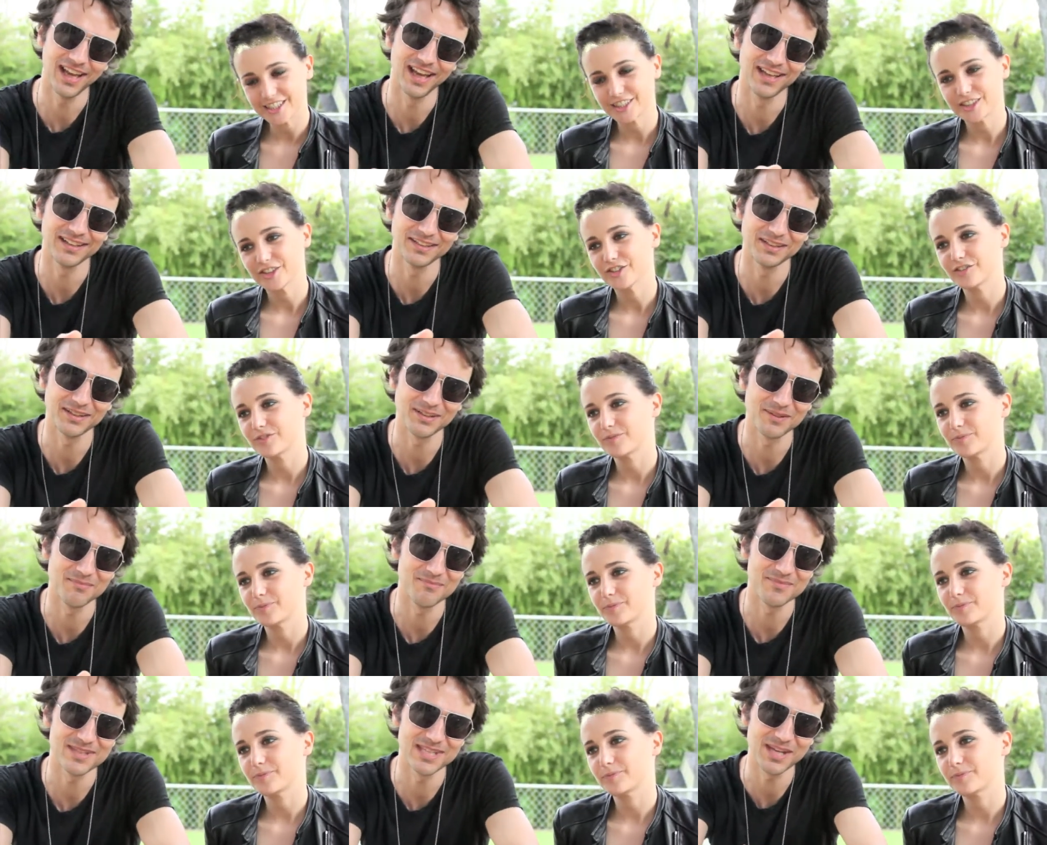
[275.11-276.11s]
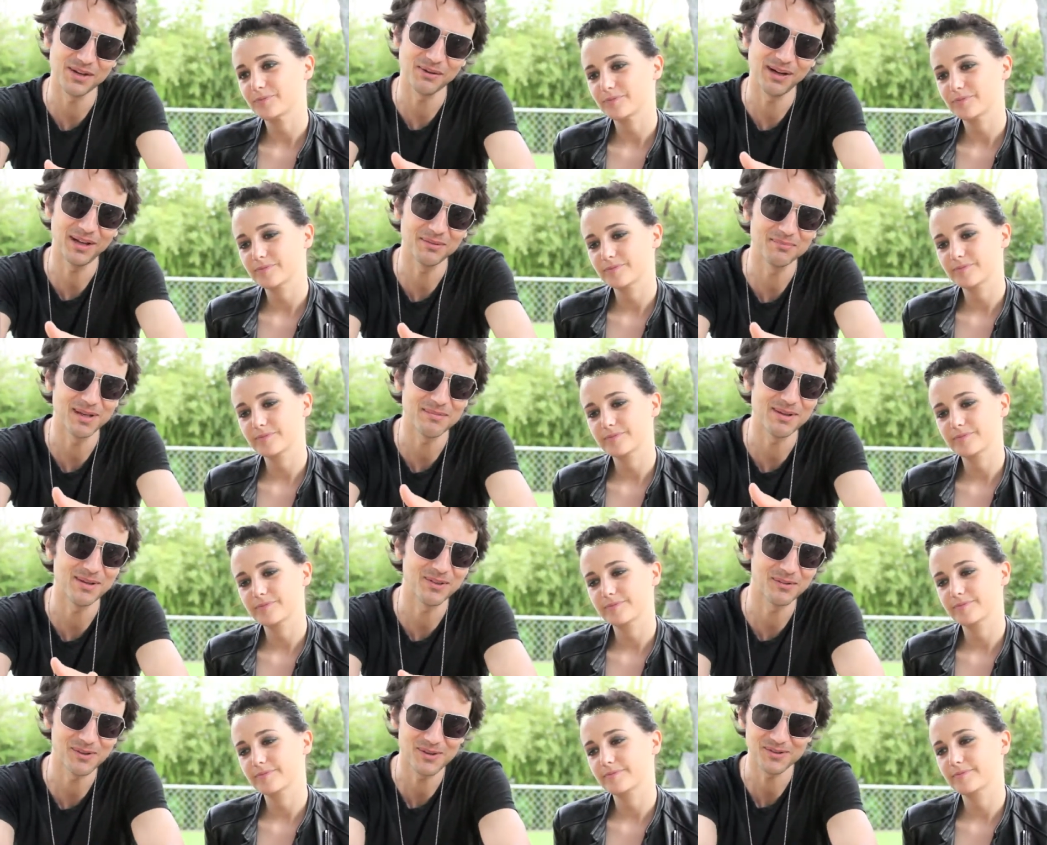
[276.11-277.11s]
Speaker 1: and um, see you around, maybe
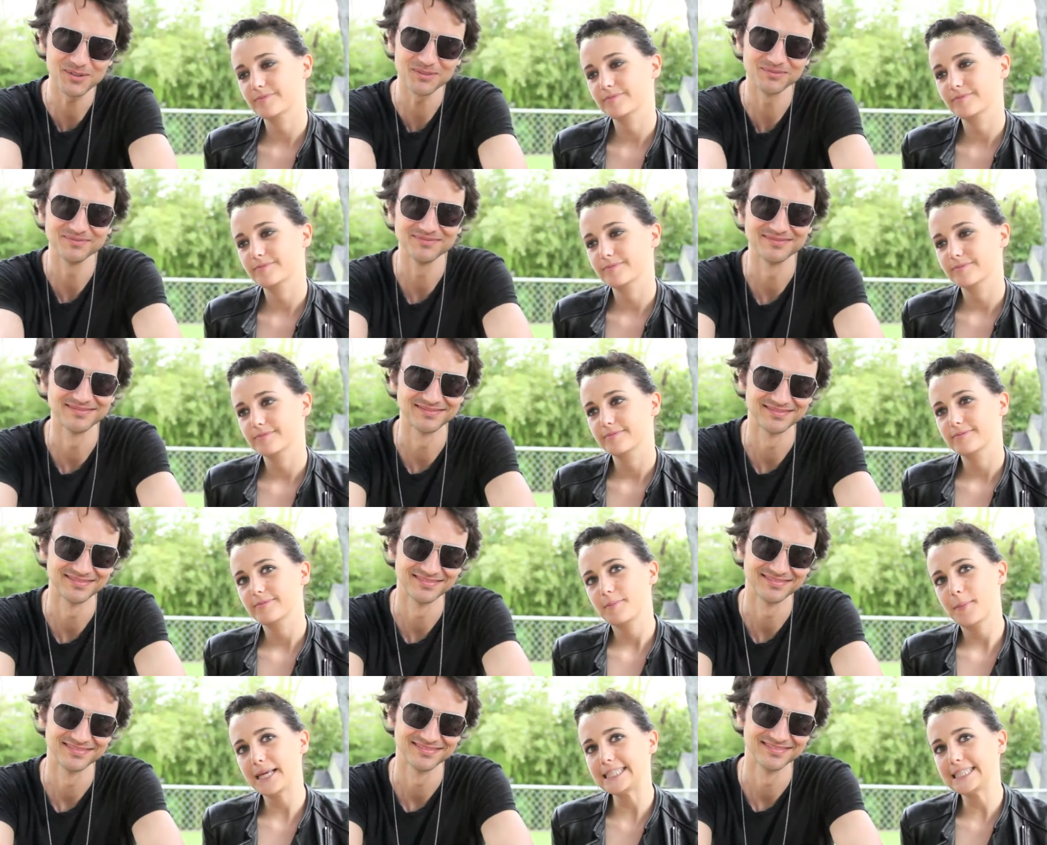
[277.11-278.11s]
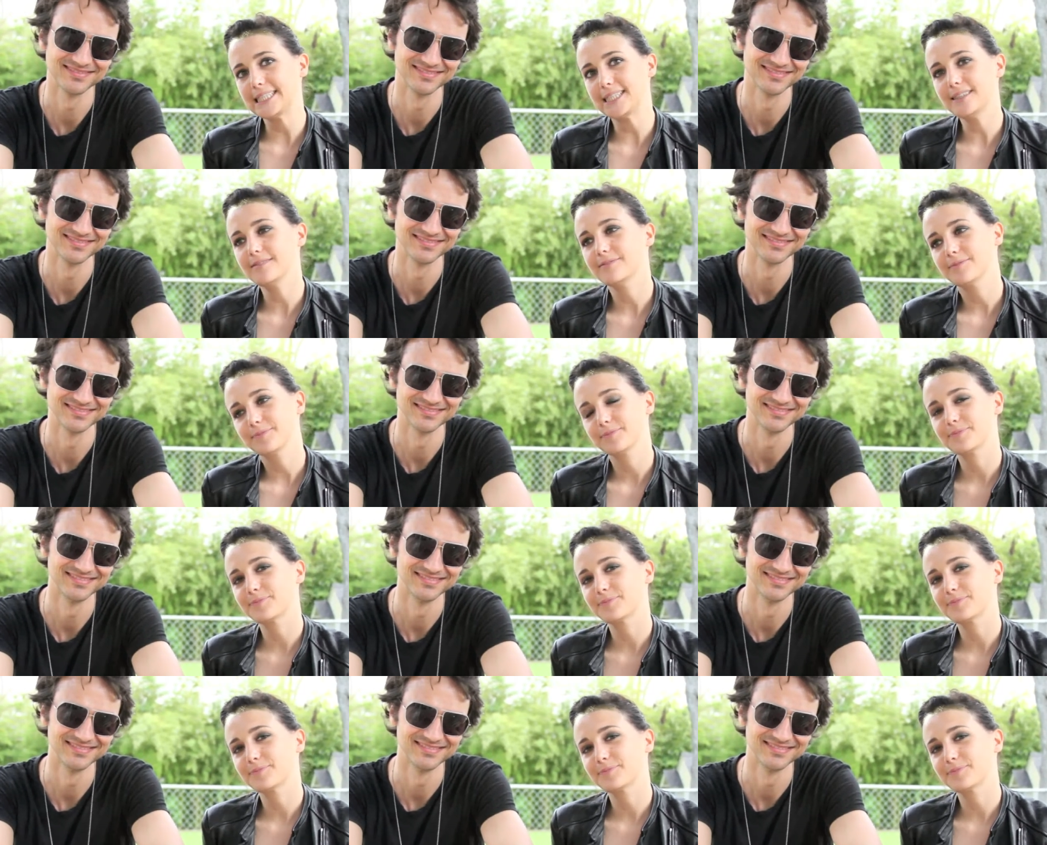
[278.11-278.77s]
on the road.
Speaker 2: Merci.